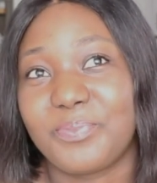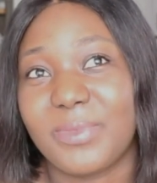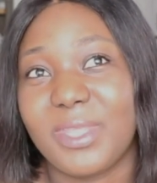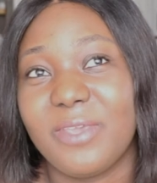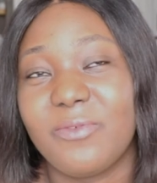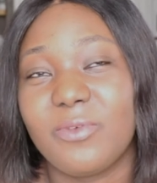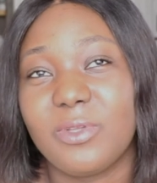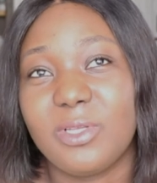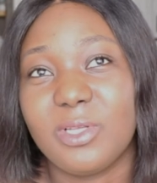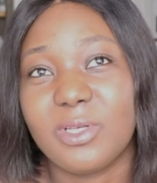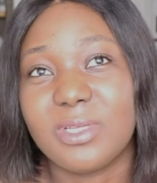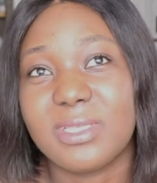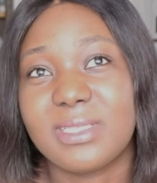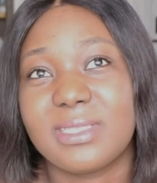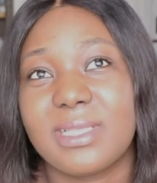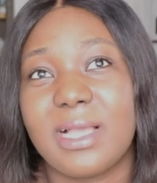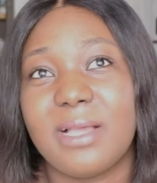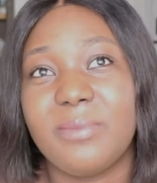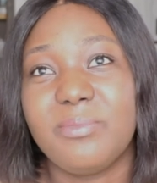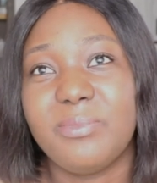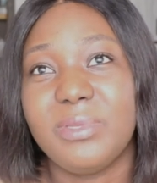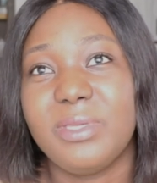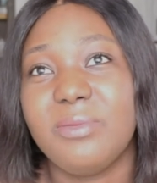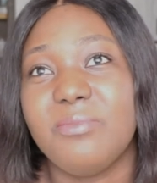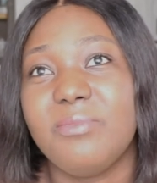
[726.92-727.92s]
if you don't
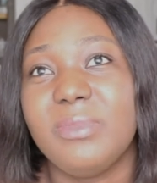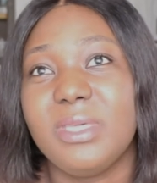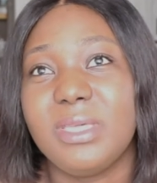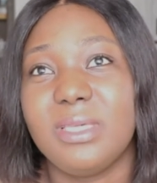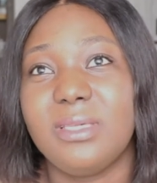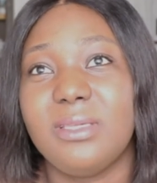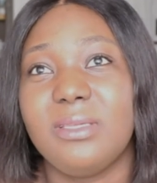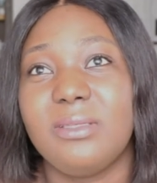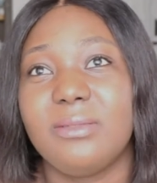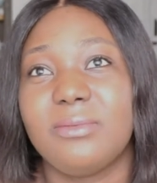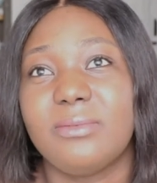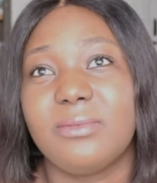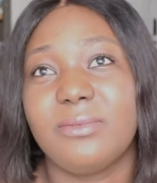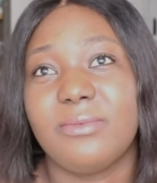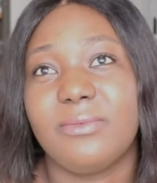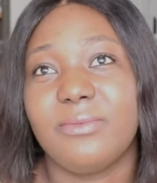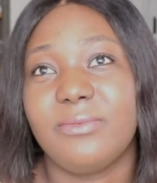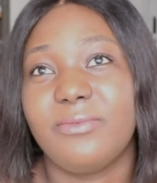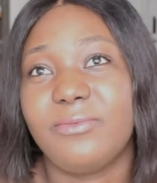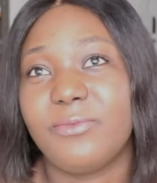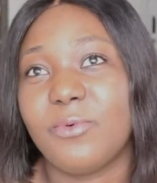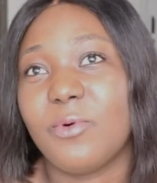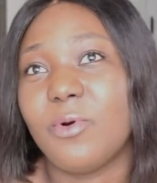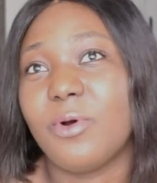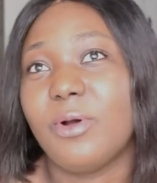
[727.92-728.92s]
sabi me
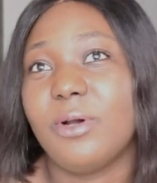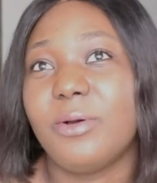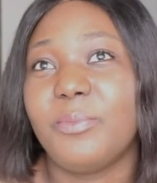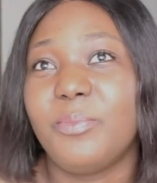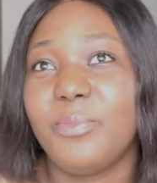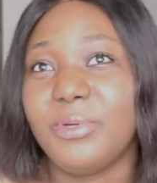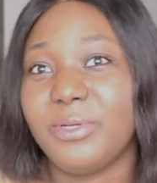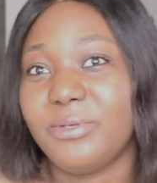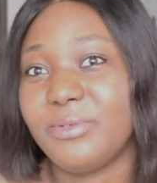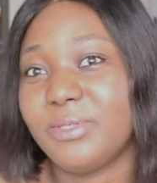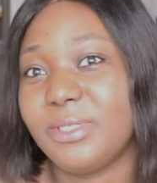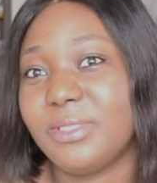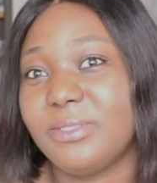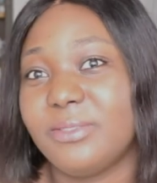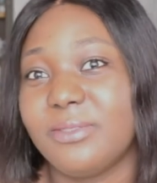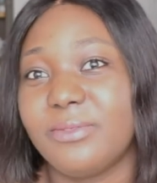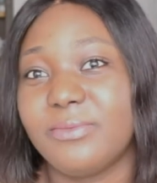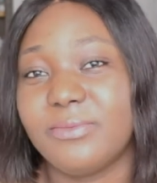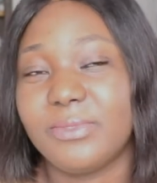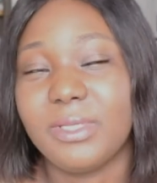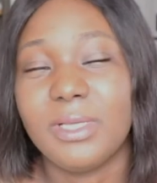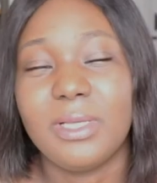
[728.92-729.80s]
for a period of, what